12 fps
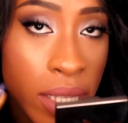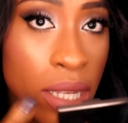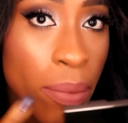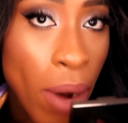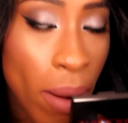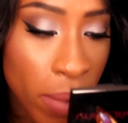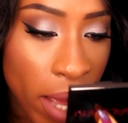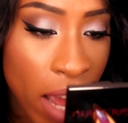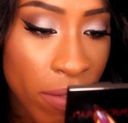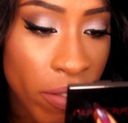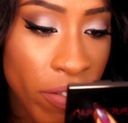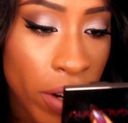is the problem I
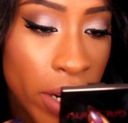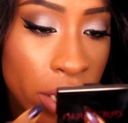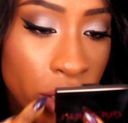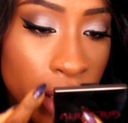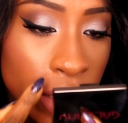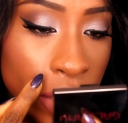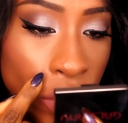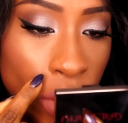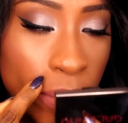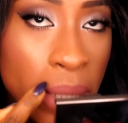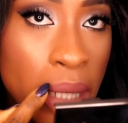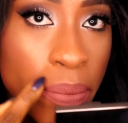have with foundations. They
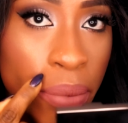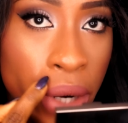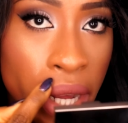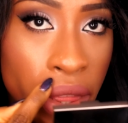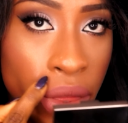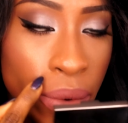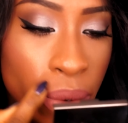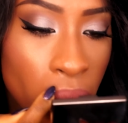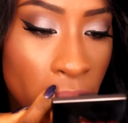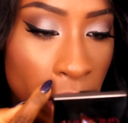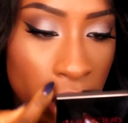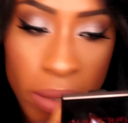normally break through
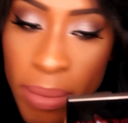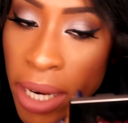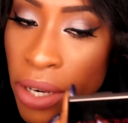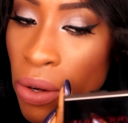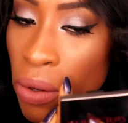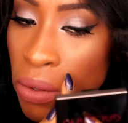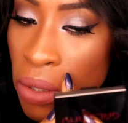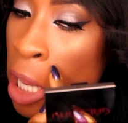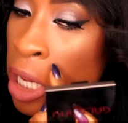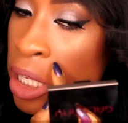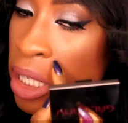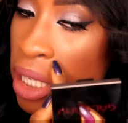around my nose.
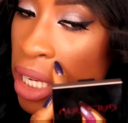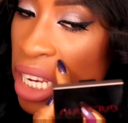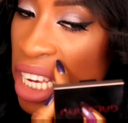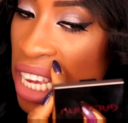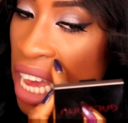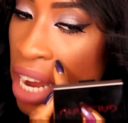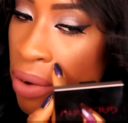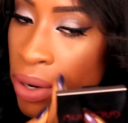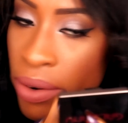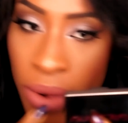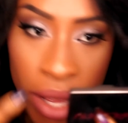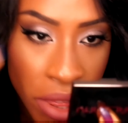You can see it gathering right